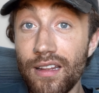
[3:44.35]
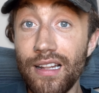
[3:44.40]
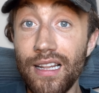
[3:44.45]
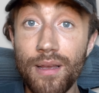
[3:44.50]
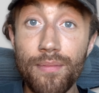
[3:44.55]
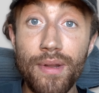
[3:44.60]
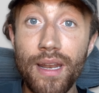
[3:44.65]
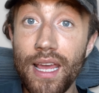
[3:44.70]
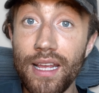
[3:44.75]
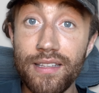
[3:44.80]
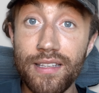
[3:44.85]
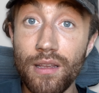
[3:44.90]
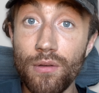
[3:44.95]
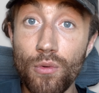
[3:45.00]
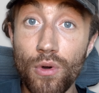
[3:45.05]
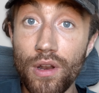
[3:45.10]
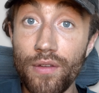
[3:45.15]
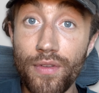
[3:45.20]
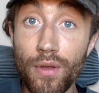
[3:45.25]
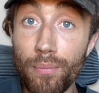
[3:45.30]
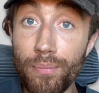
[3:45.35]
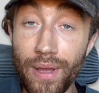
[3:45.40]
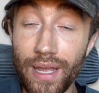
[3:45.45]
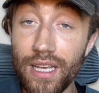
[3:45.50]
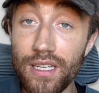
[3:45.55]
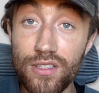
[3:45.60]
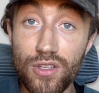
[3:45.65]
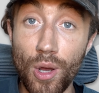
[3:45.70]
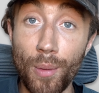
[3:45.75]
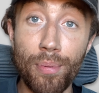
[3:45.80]
eliminating one of your
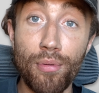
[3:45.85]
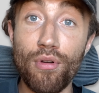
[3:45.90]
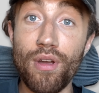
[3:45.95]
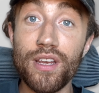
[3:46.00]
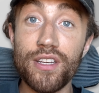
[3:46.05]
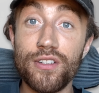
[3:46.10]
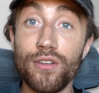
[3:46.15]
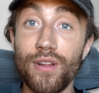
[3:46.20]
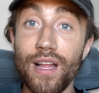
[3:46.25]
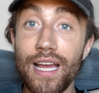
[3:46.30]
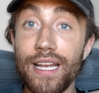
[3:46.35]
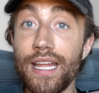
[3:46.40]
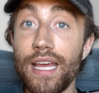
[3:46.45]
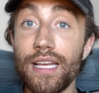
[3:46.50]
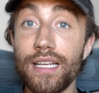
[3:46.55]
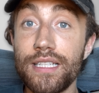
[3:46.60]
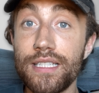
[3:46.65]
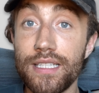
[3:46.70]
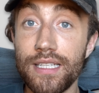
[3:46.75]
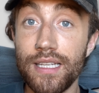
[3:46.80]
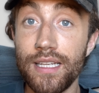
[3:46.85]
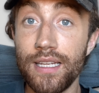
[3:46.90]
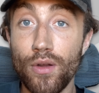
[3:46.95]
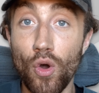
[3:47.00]
biggest operational headaches.